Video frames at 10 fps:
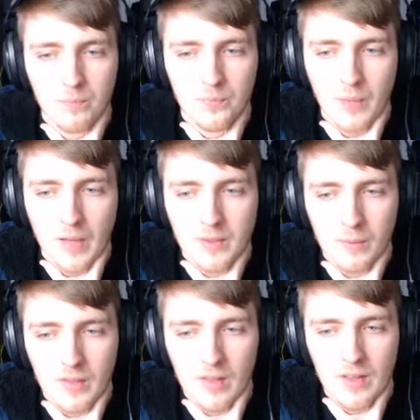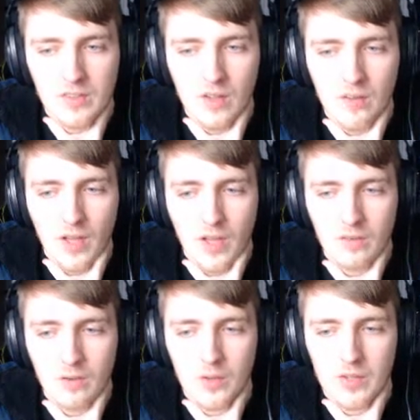Bouncing back the other stuff kind
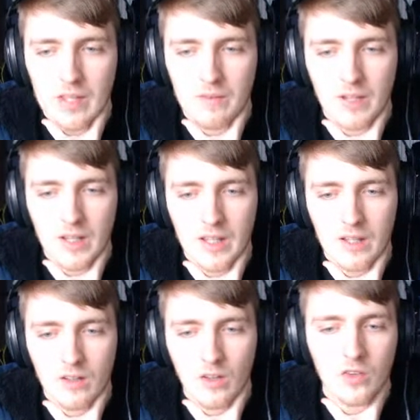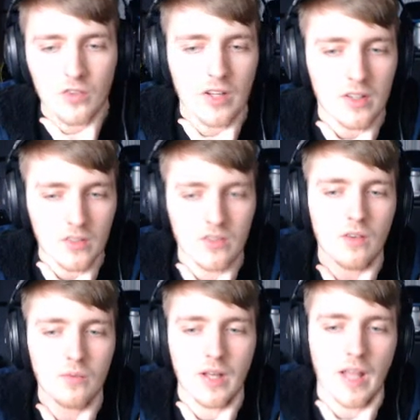of goes evenly. Lock Dragon does
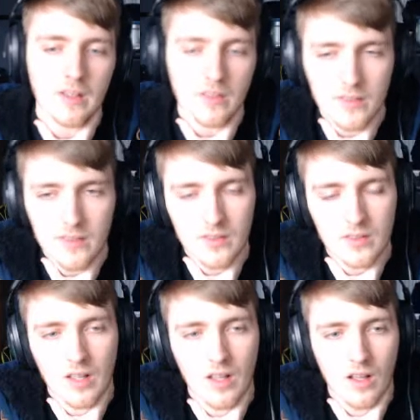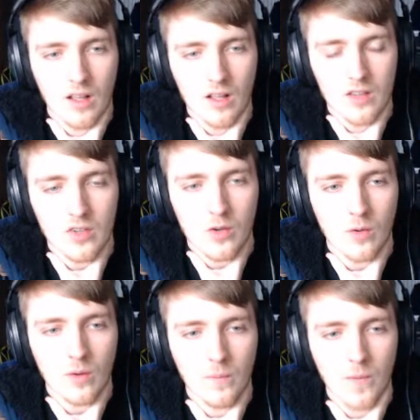stuff when it enters. So
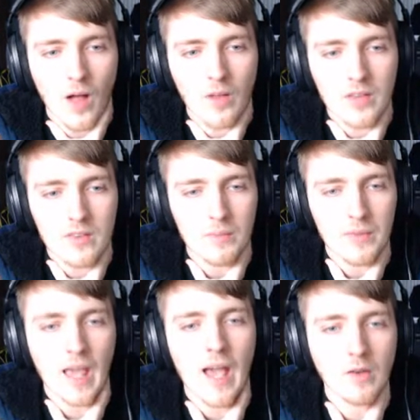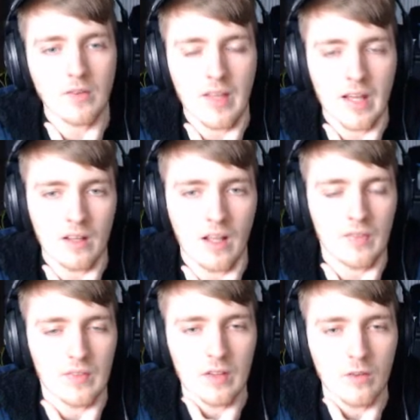I'll get something out of that,
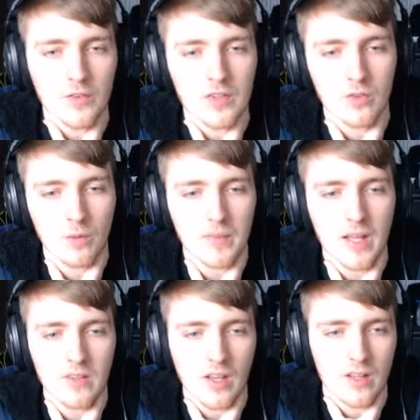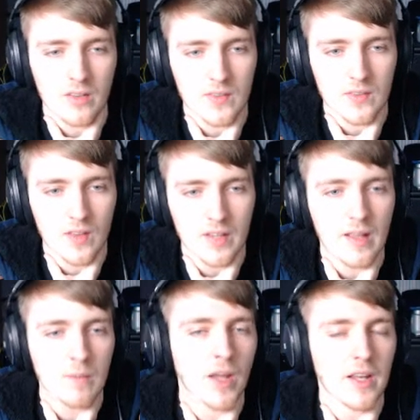and it'll disrupt their turns. Like,
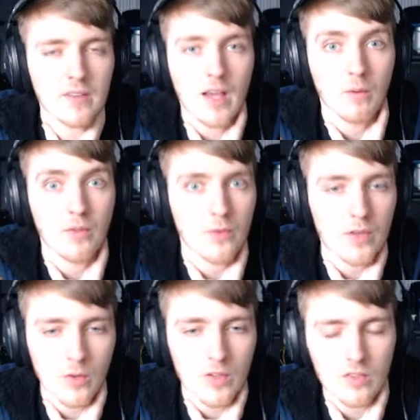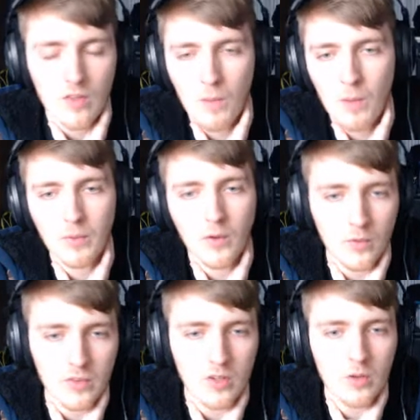they might attack with 3 creatures, I might block
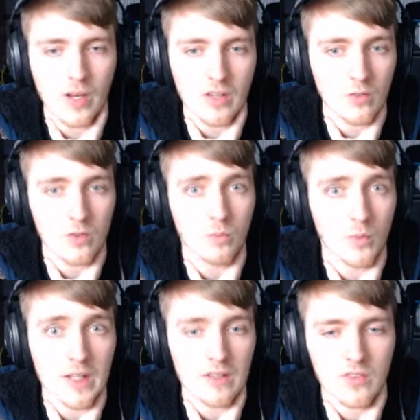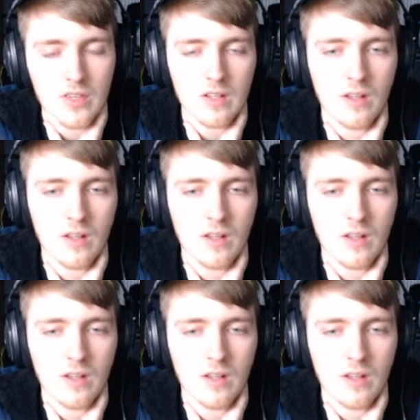with 2, and then do some weird shit.